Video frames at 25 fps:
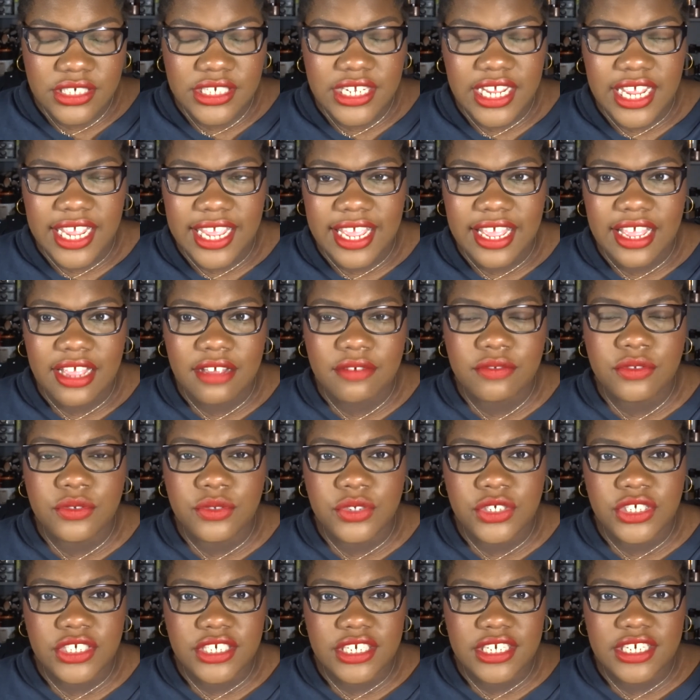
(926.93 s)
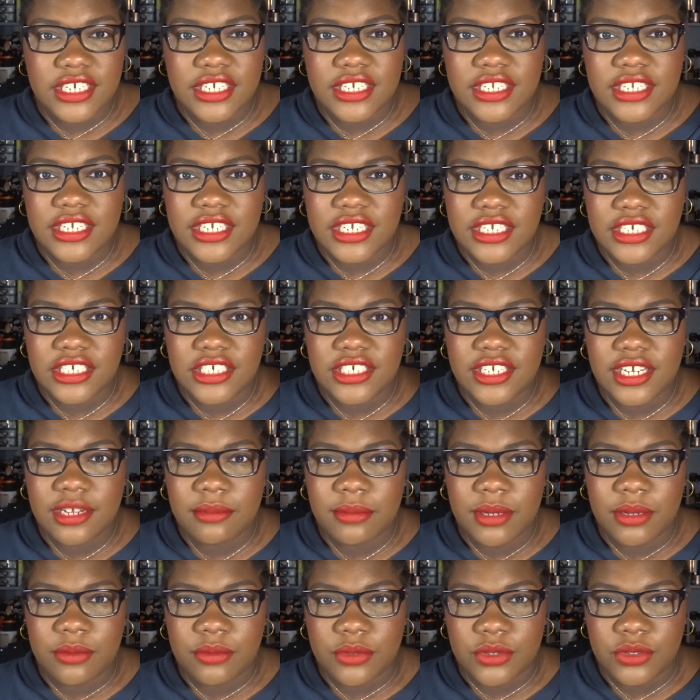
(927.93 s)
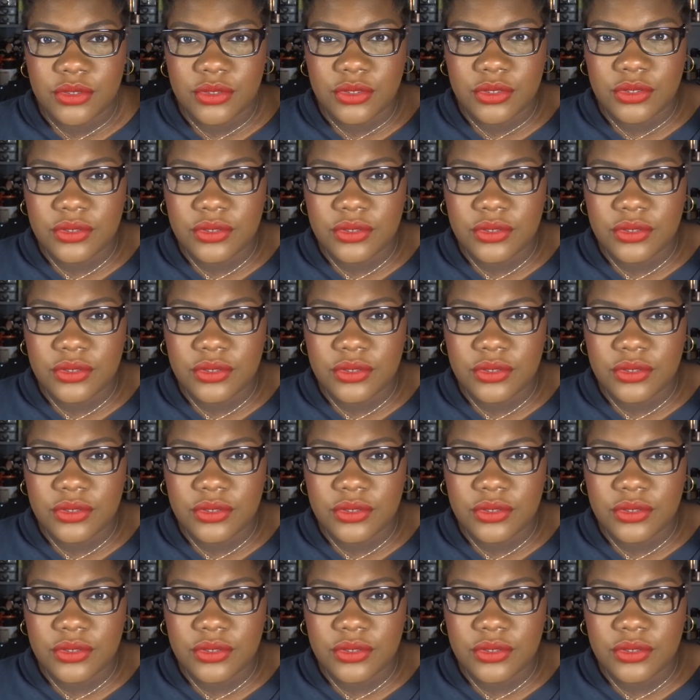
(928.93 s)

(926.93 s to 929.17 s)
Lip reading: have to shake it each time I want to